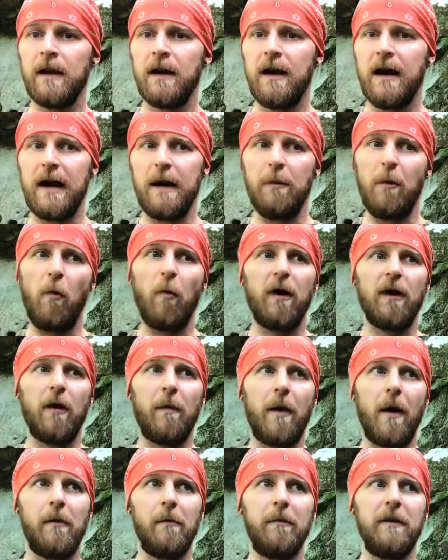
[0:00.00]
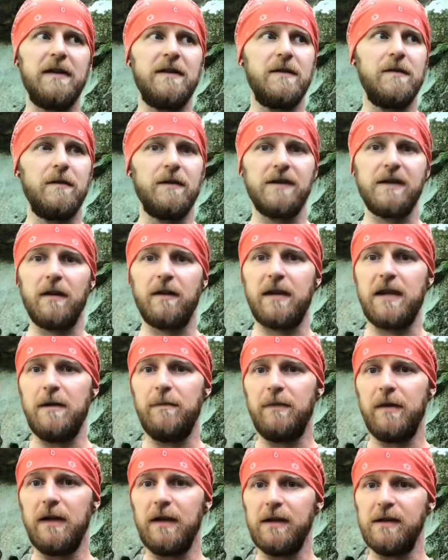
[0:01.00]
And what I'll probably do is I'll
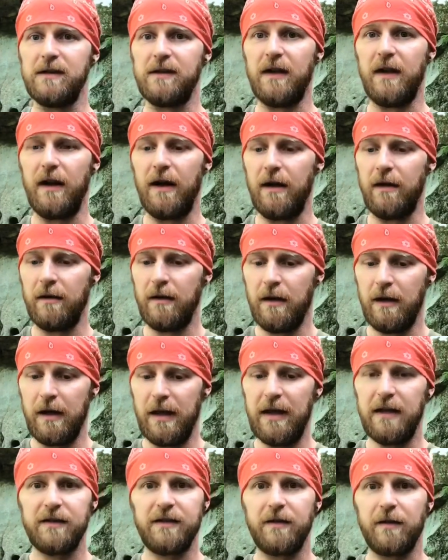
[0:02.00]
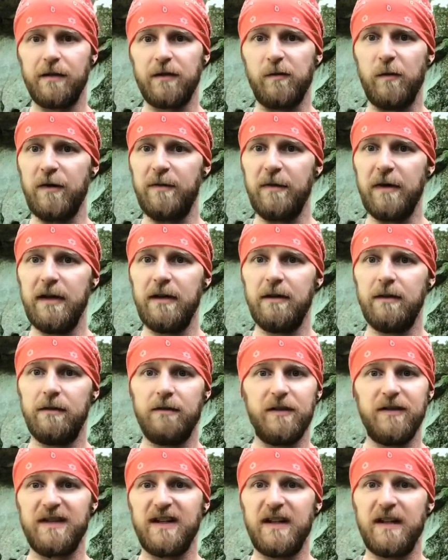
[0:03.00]
keep these inserts with me
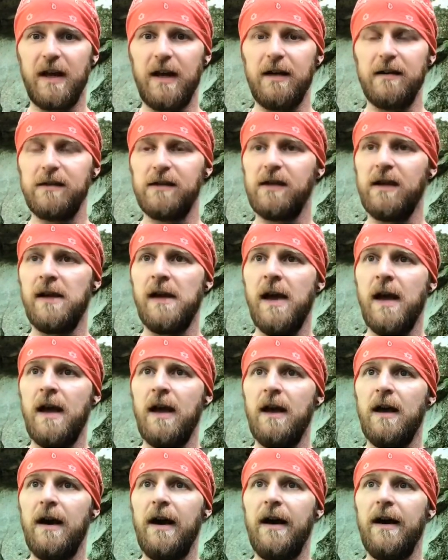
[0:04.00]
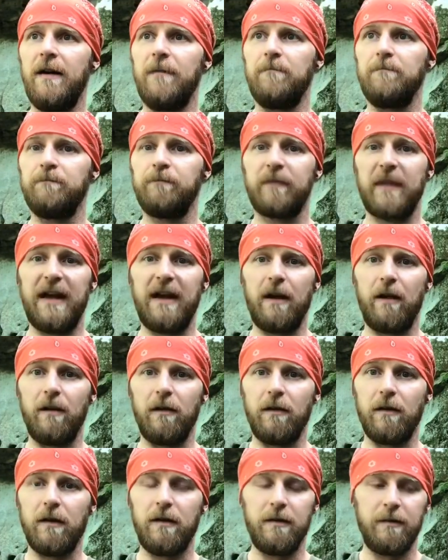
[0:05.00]
just in case, and
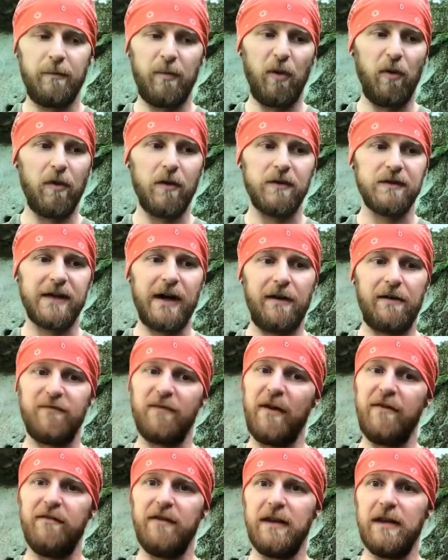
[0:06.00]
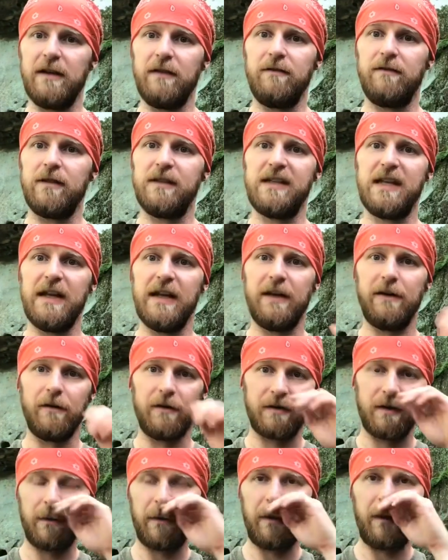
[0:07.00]
I'll pull those out if my feet get fatigued or
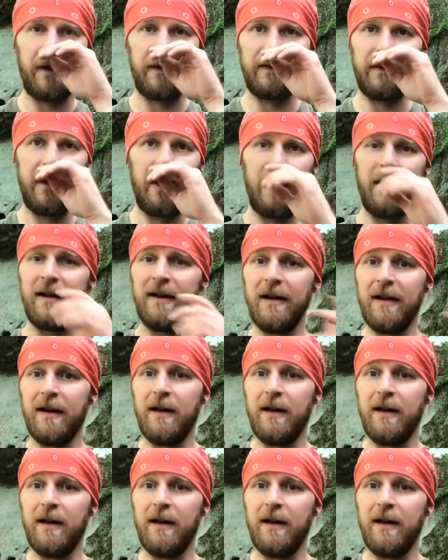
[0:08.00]
something like that.